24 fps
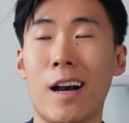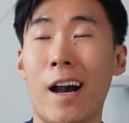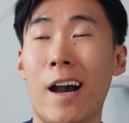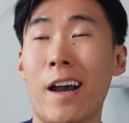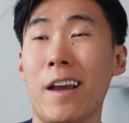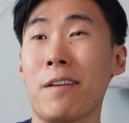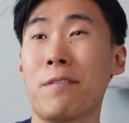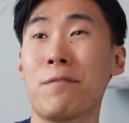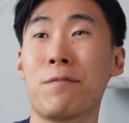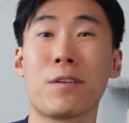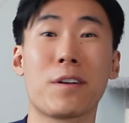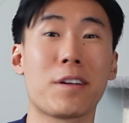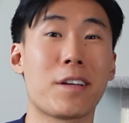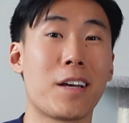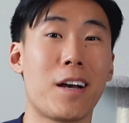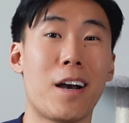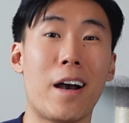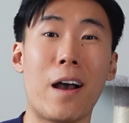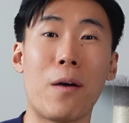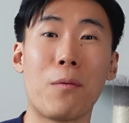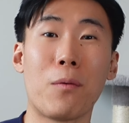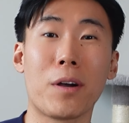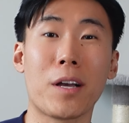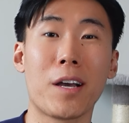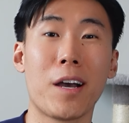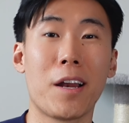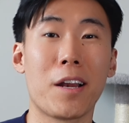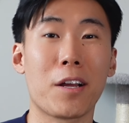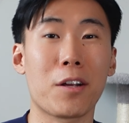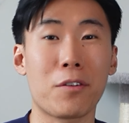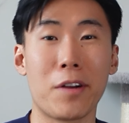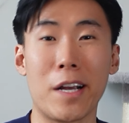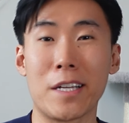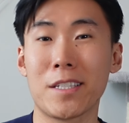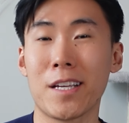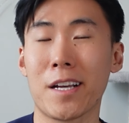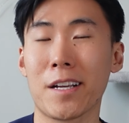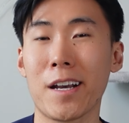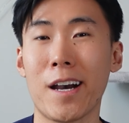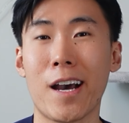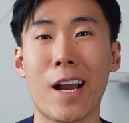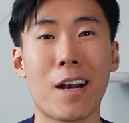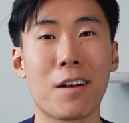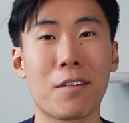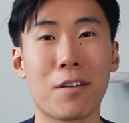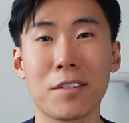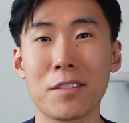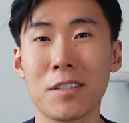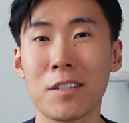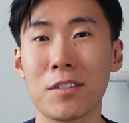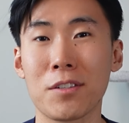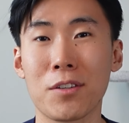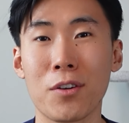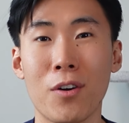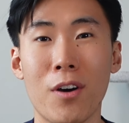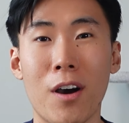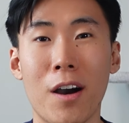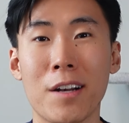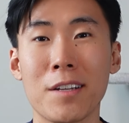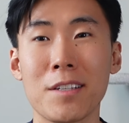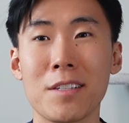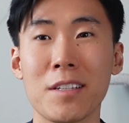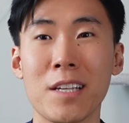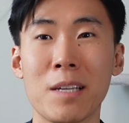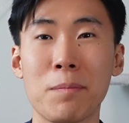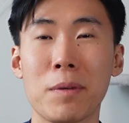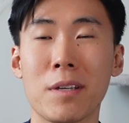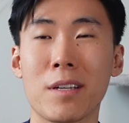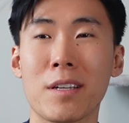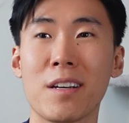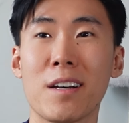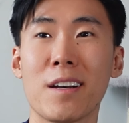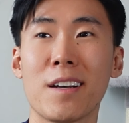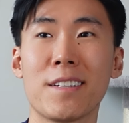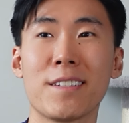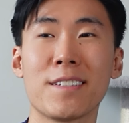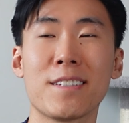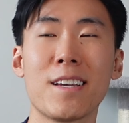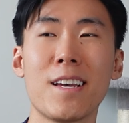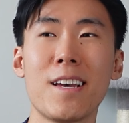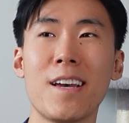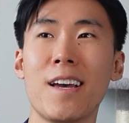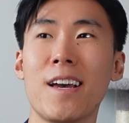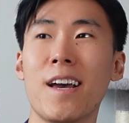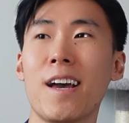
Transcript: I forgot what kind of grades I got in nursing school, honestly, because